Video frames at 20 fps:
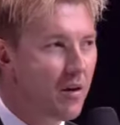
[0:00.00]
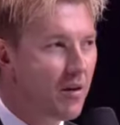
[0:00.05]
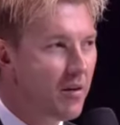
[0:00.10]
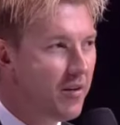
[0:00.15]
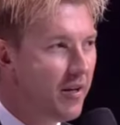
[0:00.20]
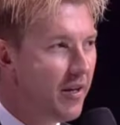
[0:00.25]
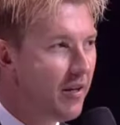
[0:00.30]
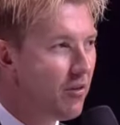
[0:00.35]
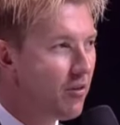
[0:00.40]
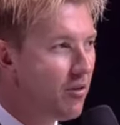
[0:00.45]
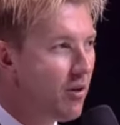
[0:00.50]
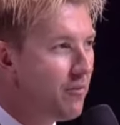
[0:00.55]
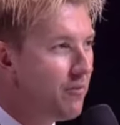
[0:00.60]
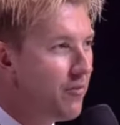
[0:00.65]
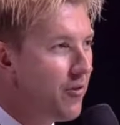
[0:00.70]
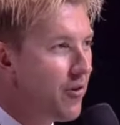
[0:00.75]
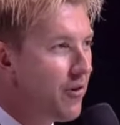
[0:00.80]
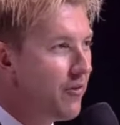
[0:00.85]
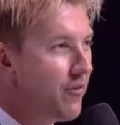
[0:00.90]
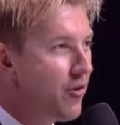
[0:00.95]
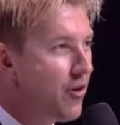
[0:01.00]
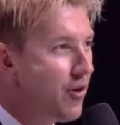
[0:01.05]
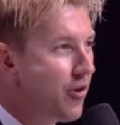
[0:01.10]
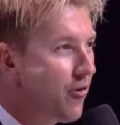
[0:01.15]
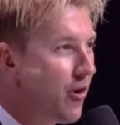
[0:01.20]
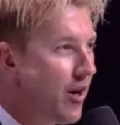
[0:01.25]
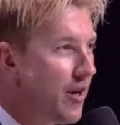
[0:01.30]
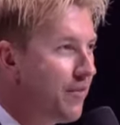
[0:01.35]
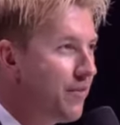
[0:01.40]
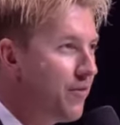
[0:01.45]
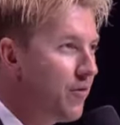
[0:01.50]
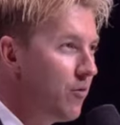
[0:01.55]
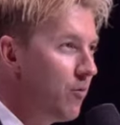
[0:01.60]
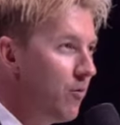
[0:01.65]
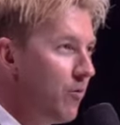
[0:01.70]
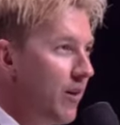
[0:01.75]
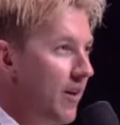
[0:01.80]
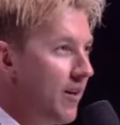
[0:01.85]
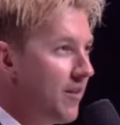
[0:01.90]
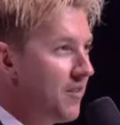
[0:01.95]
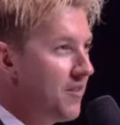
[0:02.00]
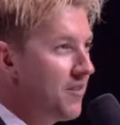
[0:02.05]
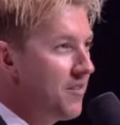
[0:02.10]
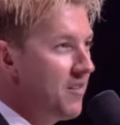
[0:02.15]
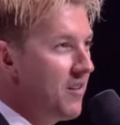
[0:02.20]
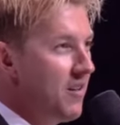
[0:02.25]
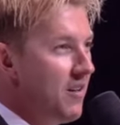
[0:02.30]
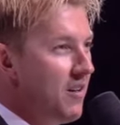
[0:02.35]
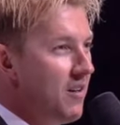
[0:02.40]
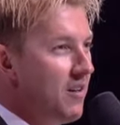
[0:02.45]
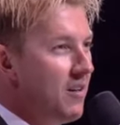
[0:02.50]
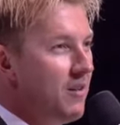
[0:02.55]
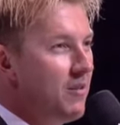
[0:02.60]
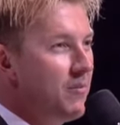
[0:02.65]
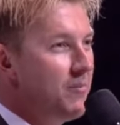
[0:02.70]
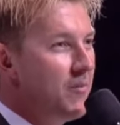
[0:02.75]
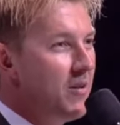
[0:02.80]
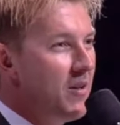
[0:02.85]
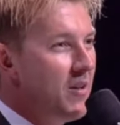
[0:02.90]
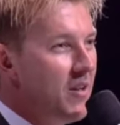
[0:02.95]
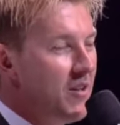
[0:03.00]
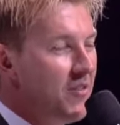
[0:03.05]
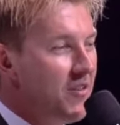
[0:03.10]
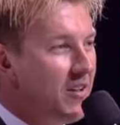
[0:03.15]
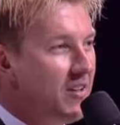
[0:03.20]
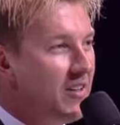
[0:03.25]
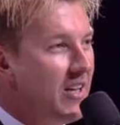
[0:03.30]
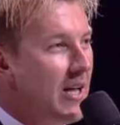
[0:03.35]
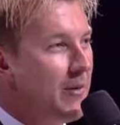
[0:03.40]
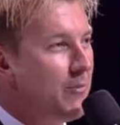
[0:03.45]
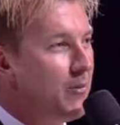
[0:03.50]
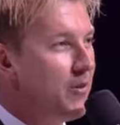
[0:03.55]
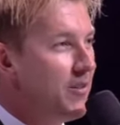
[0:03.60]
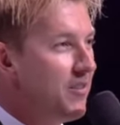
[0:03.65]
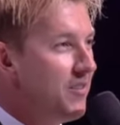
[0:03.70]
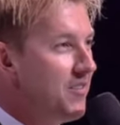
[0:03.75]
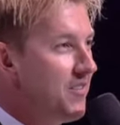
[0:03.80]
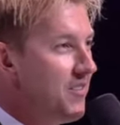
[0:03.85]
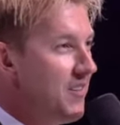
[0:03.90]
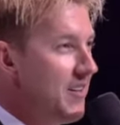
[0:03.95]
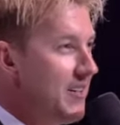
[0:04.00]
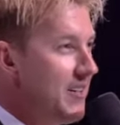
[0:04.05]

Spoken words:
Yeah, look, I'm very, very grateful that the club at